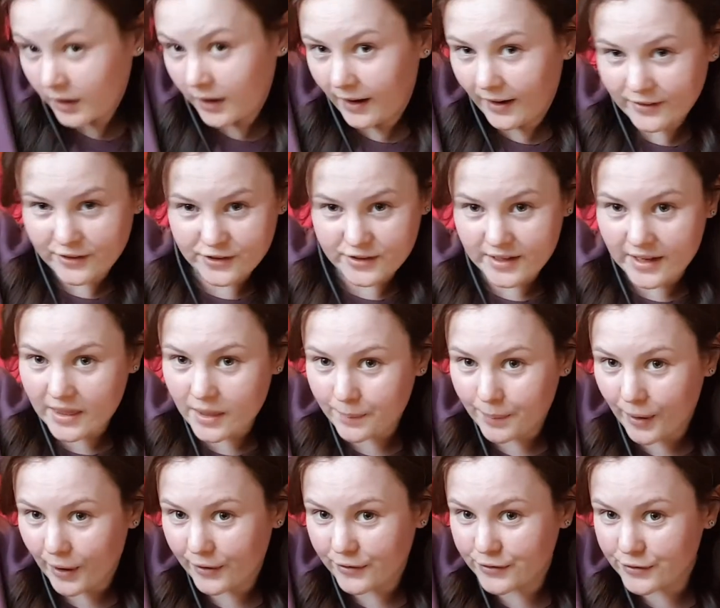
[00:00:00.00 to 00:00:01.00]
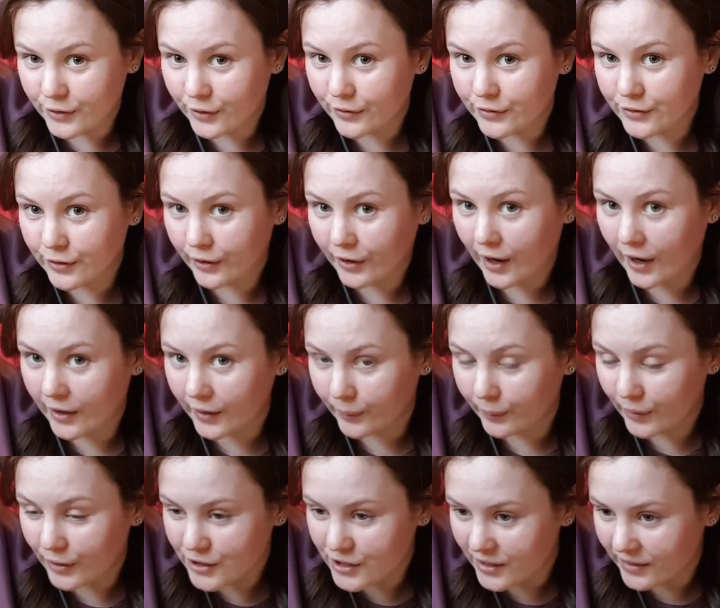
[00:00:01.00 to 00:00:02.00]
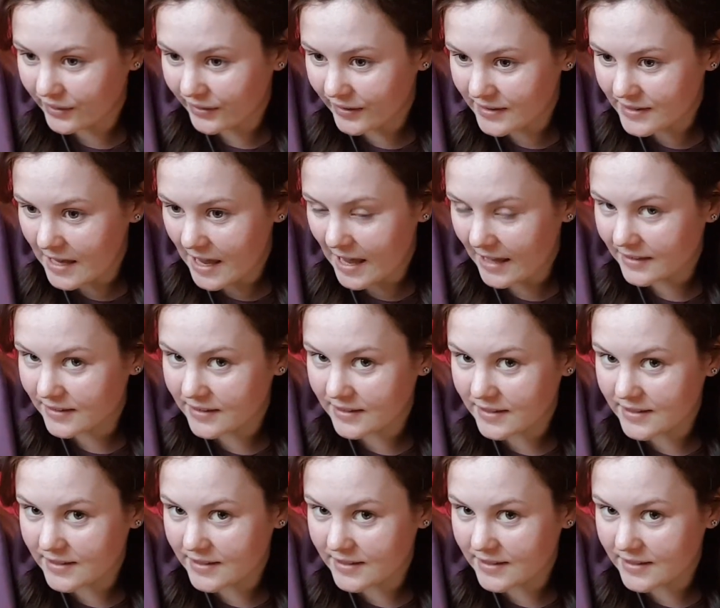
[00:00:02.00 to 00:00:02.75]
I just hit the buttons off, so I kind of wish that this had the